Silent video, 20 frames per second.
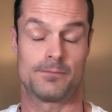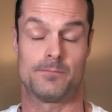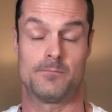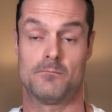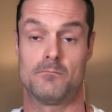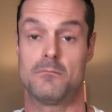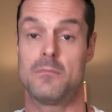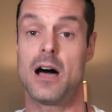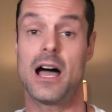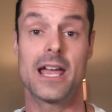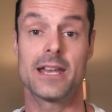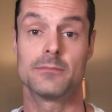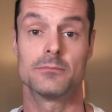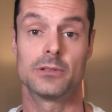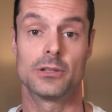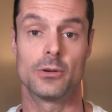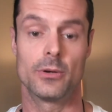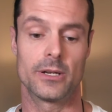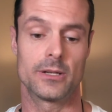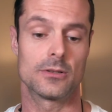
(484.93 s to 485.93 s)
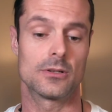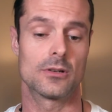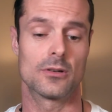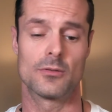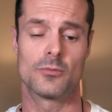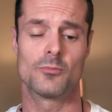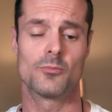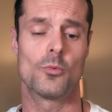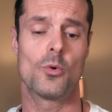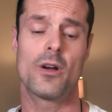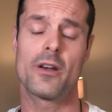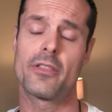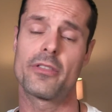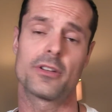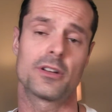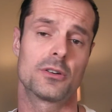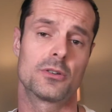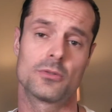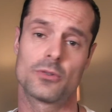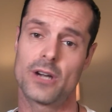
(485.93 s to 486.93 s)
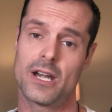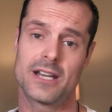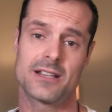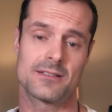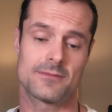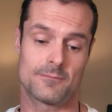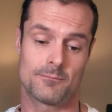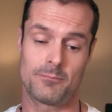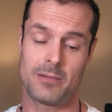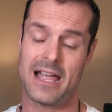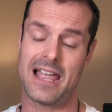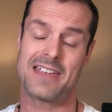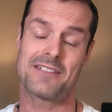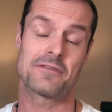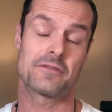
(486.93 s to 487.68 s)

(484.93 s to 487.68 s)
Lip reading: mind-blowing. By